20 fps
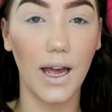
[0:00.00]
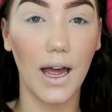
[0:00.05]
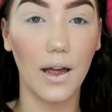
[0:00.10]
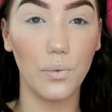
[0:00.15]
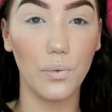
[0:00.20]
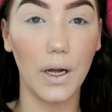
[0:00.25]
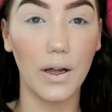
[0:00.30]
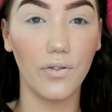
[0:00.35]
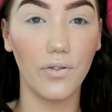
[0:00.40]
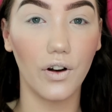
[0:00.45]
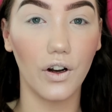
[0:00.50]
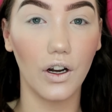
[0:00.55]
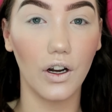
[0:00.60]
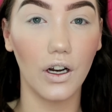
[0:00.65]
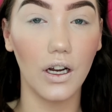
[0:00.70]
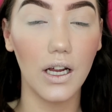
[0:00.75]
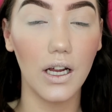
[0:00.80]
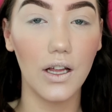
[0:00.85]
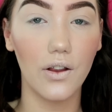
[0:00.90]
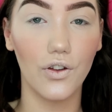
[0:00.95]

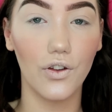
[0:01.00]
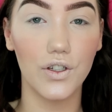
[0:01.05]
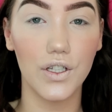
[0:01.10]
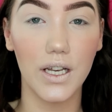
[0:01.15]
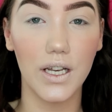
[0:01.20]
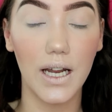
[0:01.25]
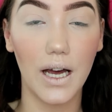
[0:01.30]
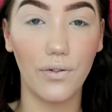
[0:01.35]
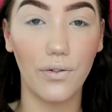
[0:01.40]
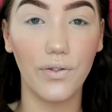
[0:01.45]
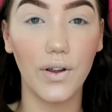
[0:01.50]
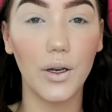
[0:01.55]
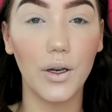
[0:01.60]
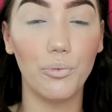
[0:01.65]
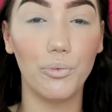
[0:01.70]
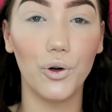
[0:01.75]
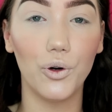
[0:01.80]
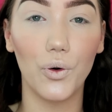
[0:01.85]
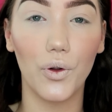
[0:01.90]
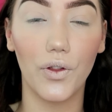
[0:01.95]
However, there's enough
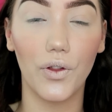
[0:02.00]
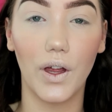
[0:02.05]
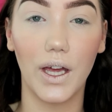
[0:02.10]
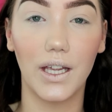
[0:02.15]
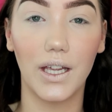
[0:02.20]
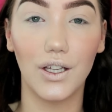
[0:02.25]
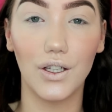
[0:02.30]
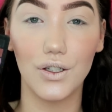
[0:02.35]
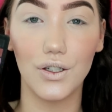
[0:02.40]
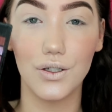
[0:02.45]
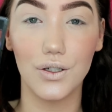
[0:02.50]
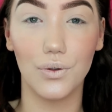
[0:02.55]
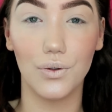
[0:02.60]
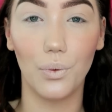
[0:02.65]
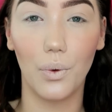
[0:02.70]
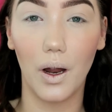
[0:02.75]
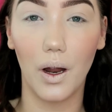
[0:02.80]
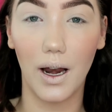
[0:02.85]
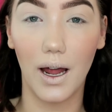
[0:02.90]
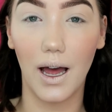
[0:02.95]
in both that I can do
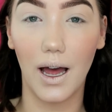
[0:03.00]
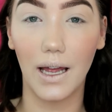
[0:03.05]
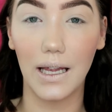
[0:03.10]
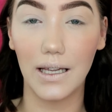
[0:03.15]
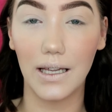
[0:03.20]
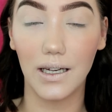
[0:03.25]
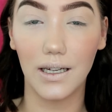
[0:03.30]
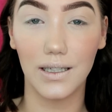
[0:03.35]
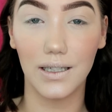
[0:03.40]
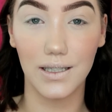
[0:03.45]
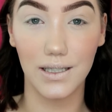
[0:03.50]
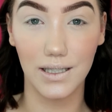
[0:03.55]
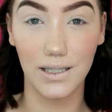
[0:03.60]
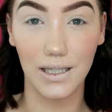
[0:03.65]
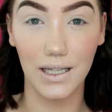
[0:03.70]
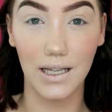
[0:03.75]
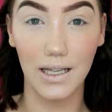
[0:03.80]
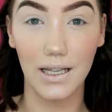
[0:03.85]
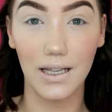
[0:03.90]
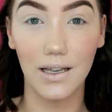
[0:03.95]
one eye and
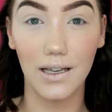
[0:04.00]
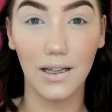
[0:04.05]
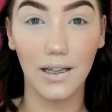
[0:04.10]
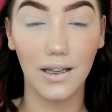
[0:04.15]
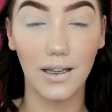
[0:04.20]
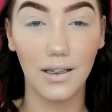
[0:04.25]
see